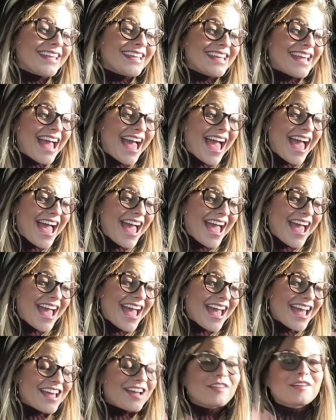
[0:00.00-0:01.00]

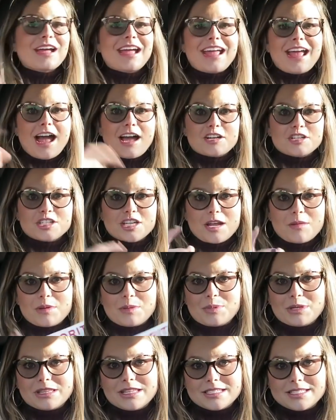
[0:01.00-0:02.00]
Yay! Okay, actually I'm
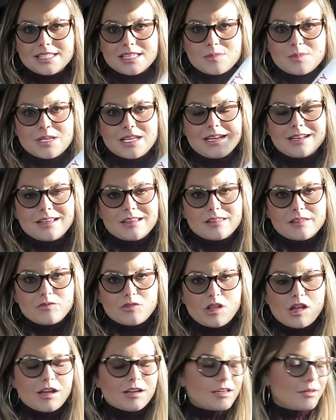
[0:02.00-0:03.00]
gonna put this in the beginning of the
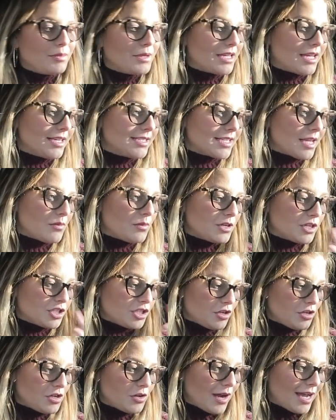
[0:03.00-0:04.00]
vlog because I wanna
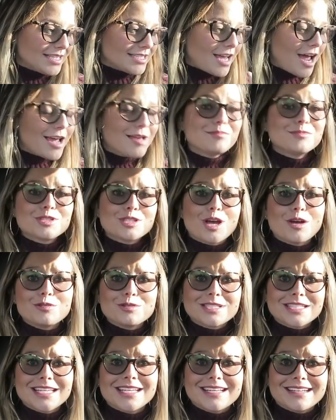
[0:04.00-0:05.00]
show you guys. I'm so
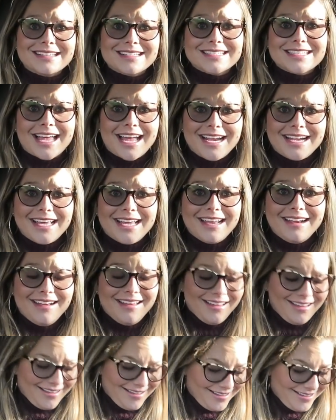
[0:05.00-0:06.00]
stinking excited.